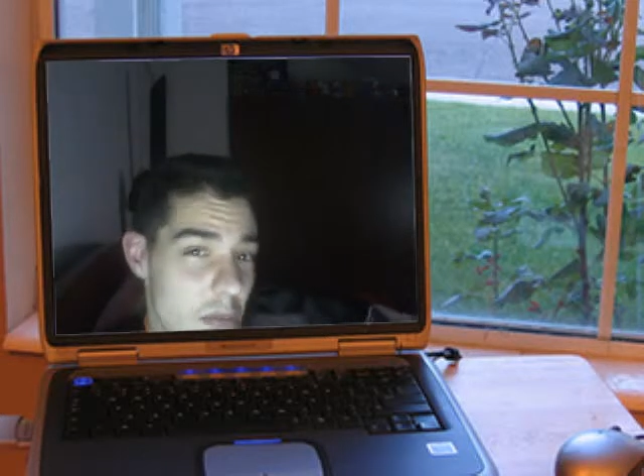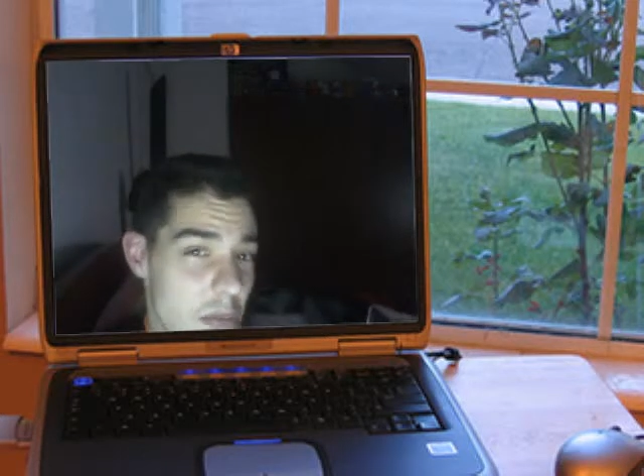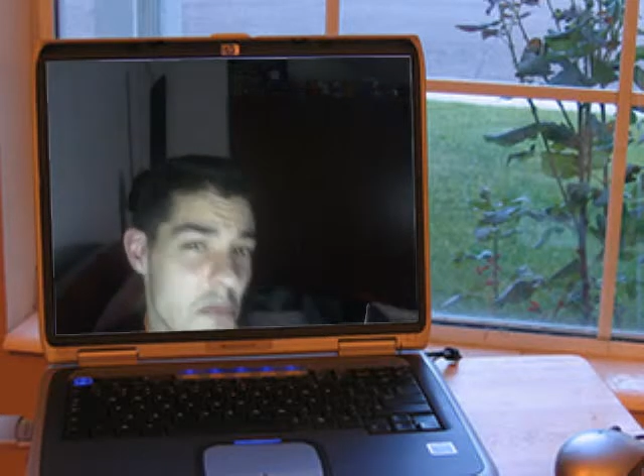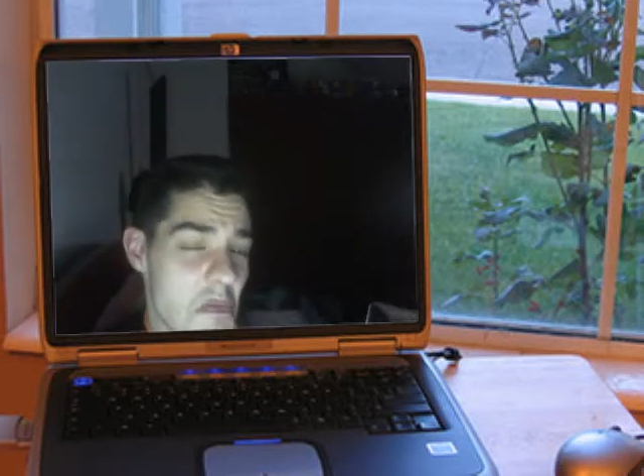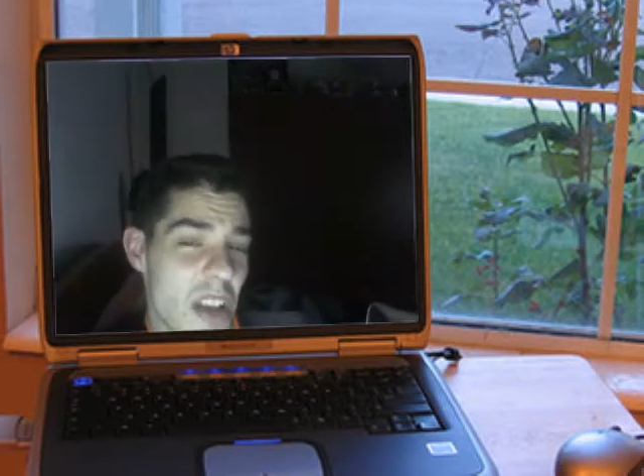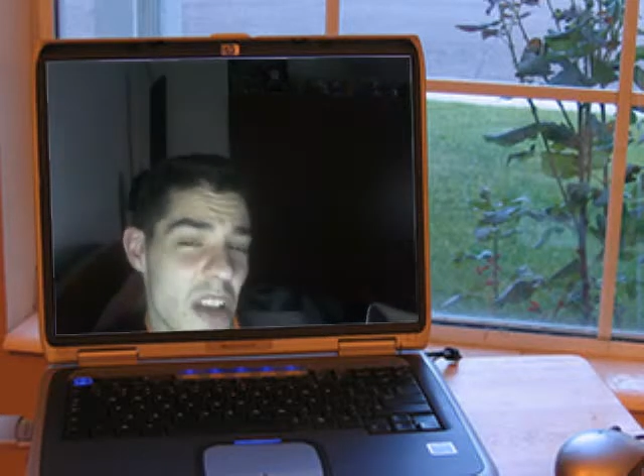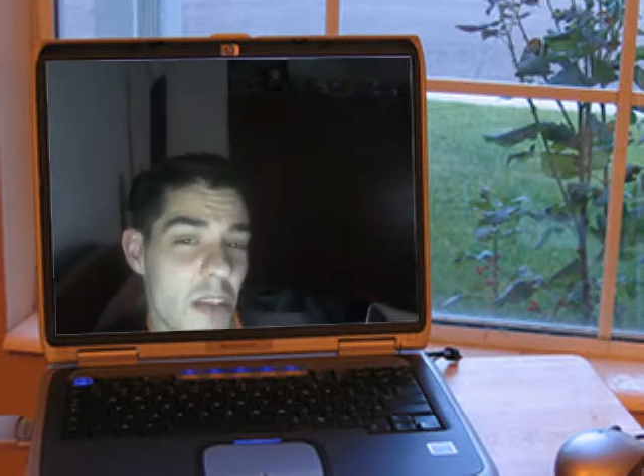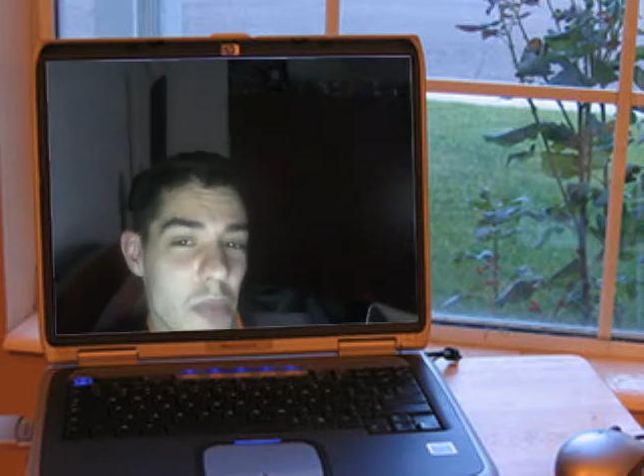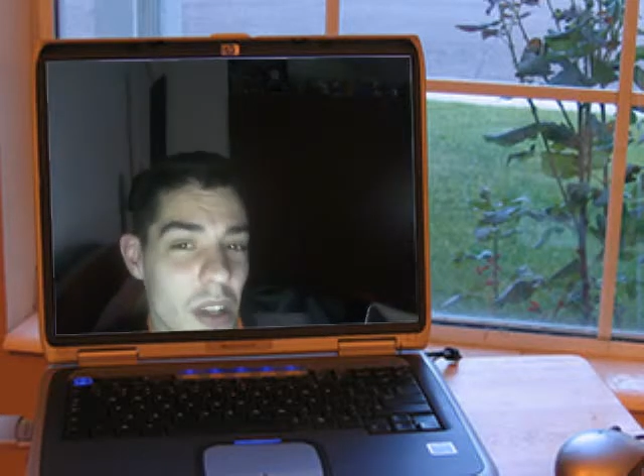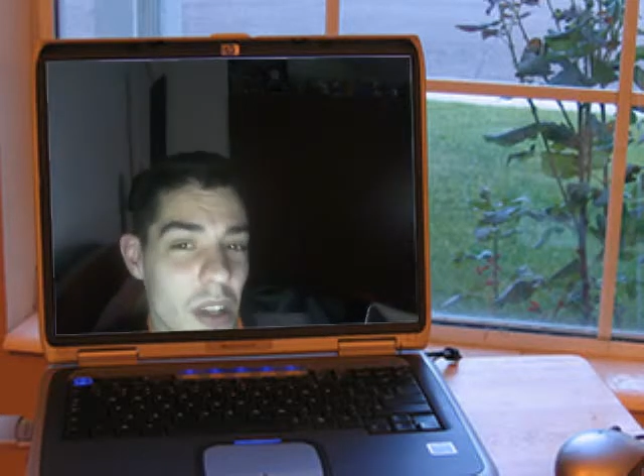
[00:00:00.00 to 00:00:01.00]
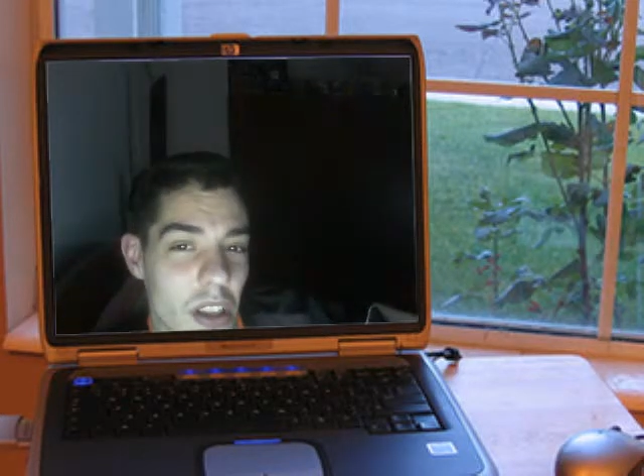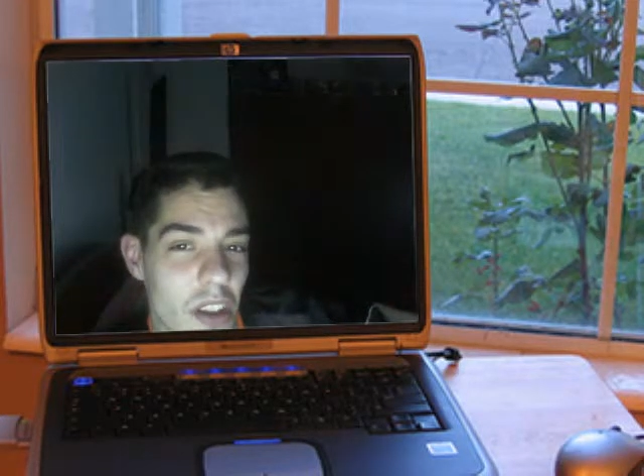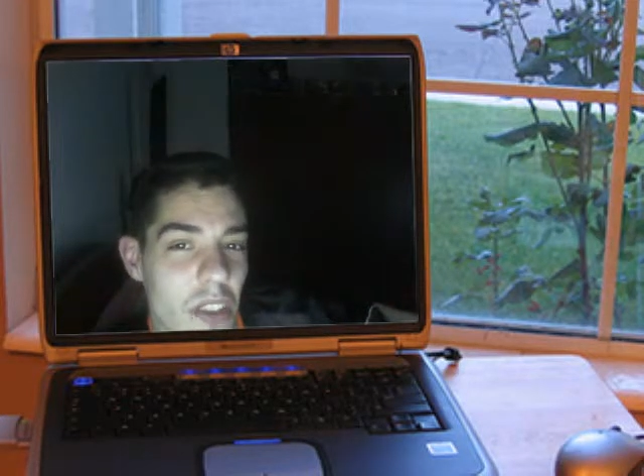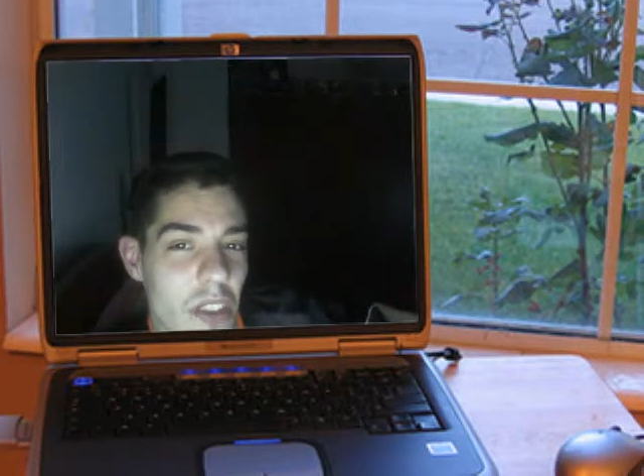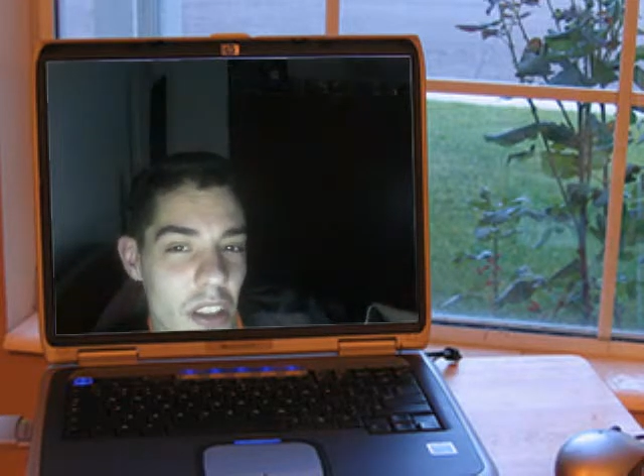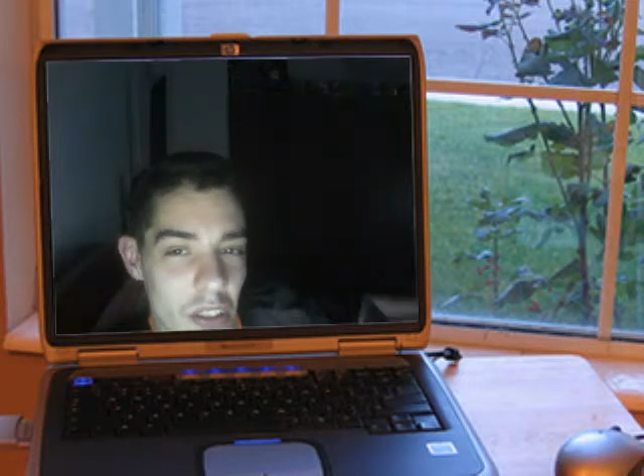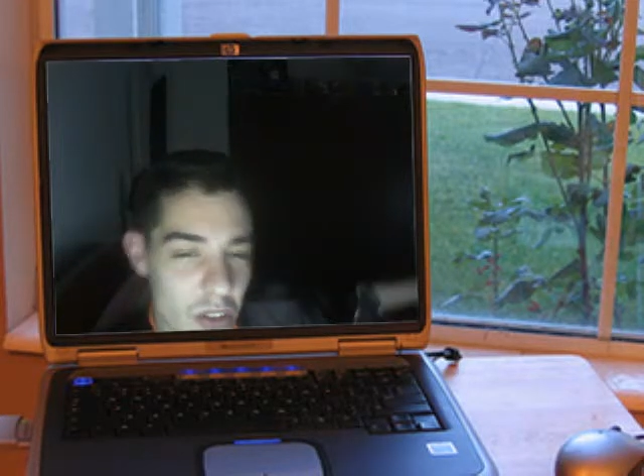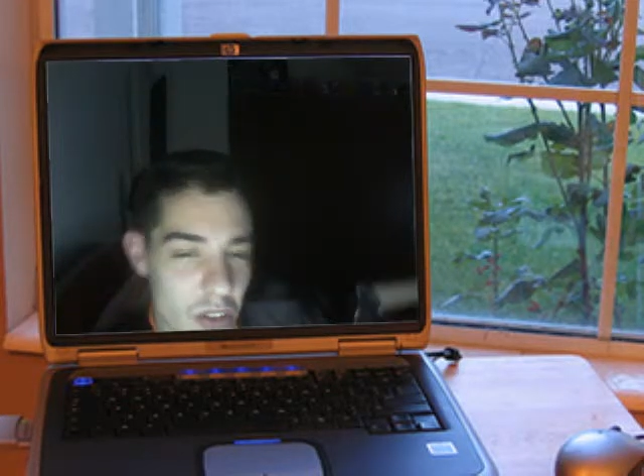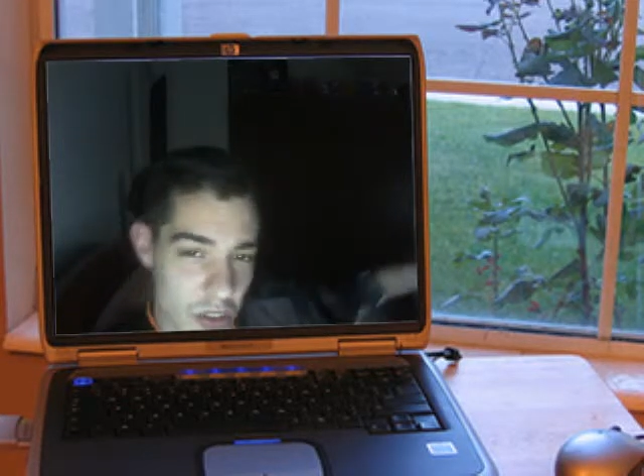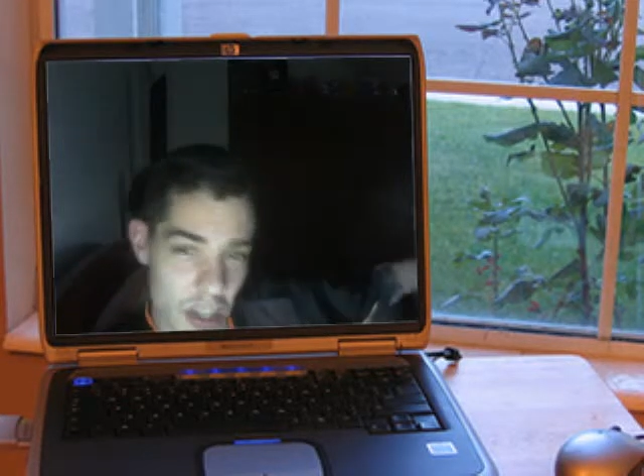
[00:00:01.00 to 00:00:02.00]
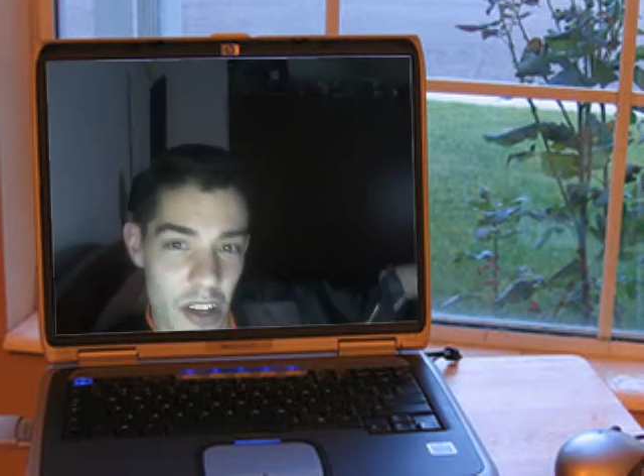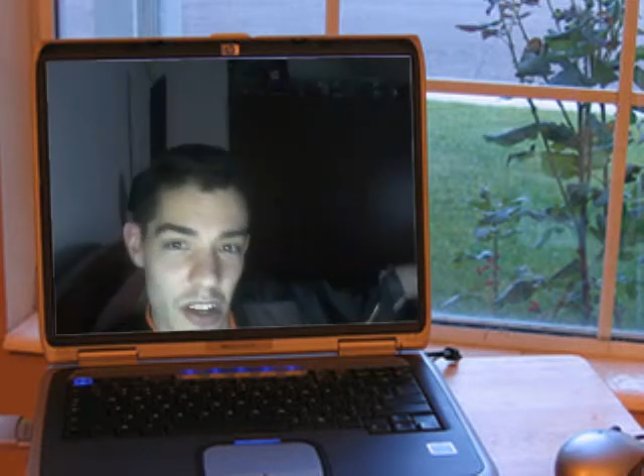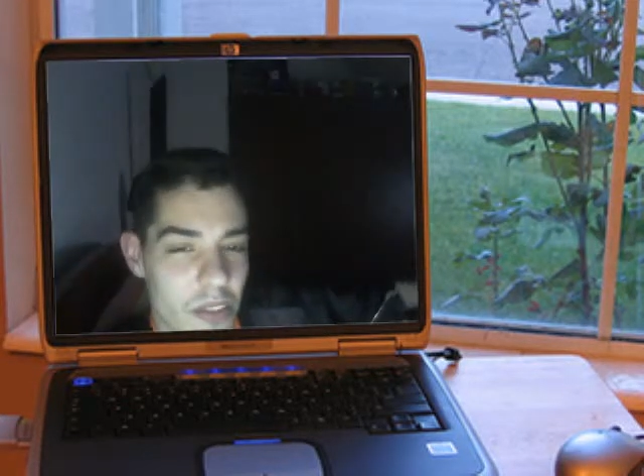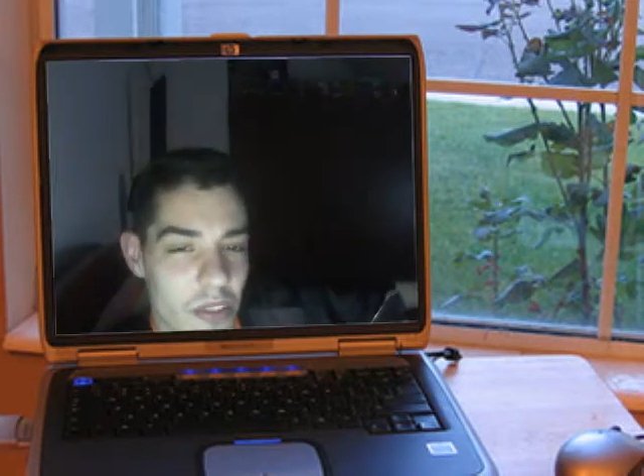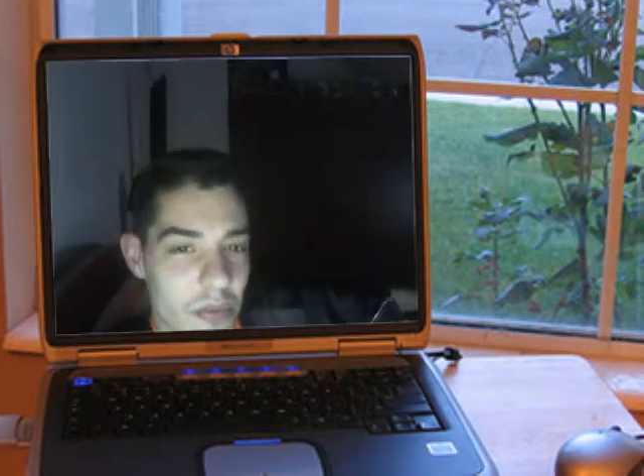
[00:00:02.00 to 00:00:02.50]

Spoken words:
That's a pretty low thing. You cheated on,